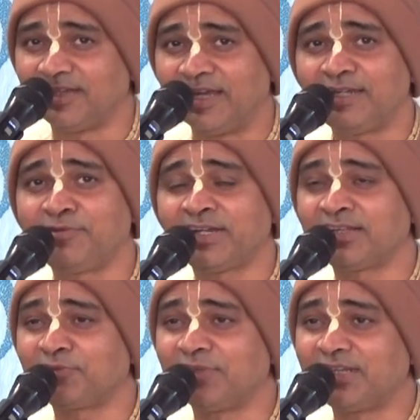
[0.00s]
anywhere
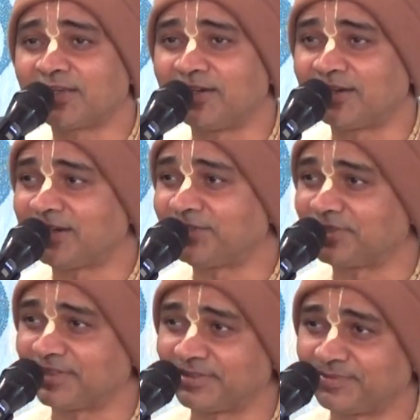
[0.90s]
in the Vedic
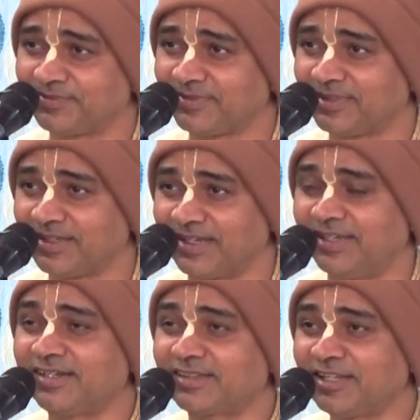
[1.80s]
literature.
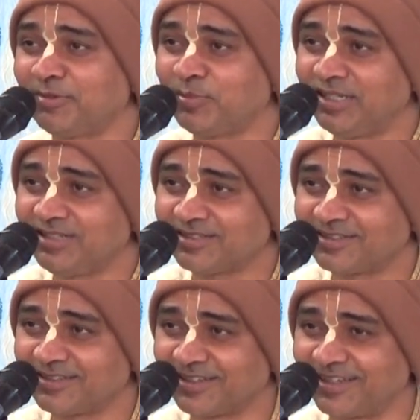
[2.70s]
Kirtan
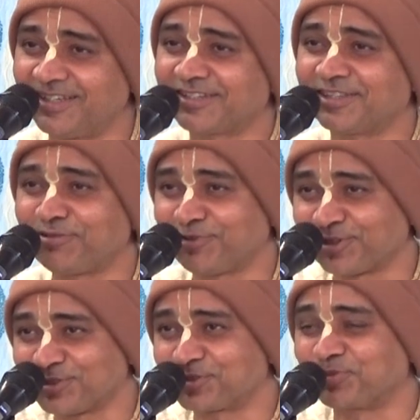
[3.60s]
means Kirtan
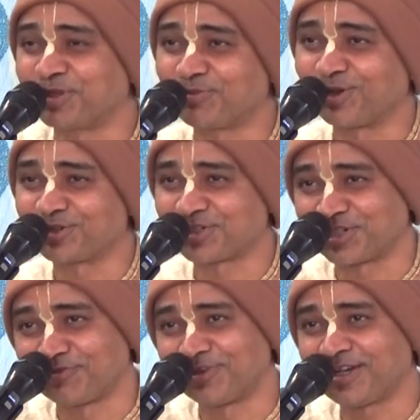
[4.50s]
for the Supreme Lord.
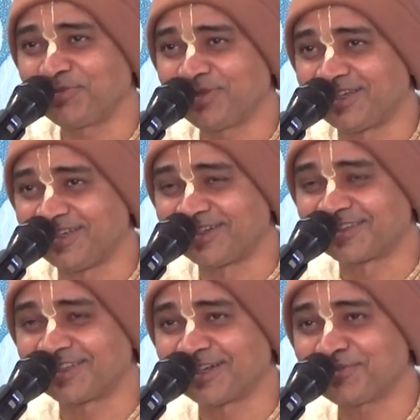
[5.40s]
Shravanam,
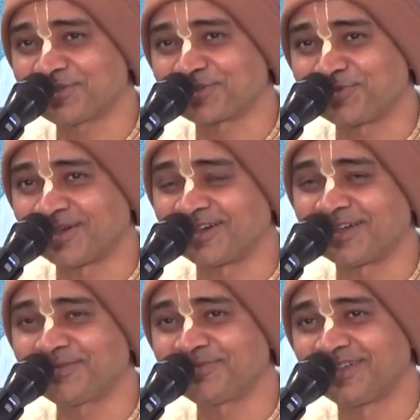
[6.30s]
Kirtanam,
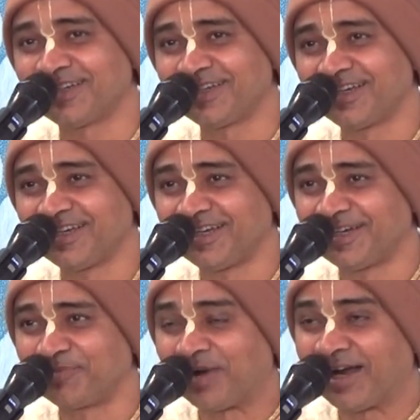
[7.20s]
Smaranam,
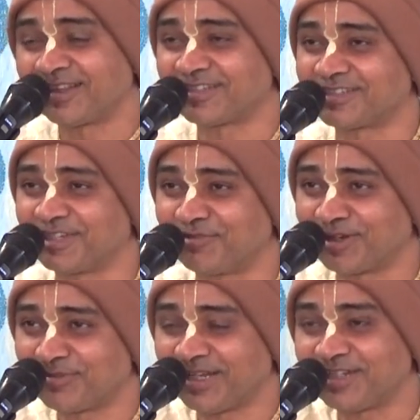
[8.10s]

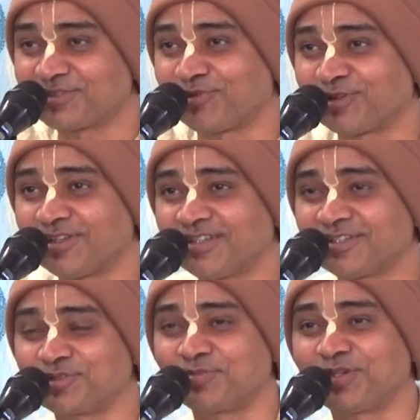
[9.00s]
Padasevanam, that is for
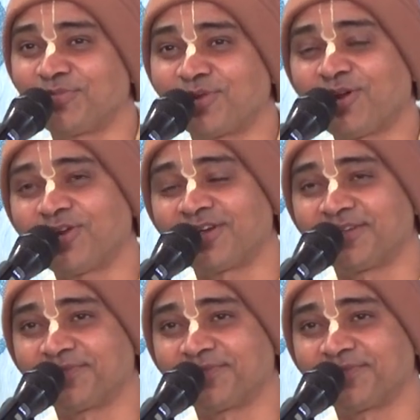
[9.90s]
the Supreme Lord.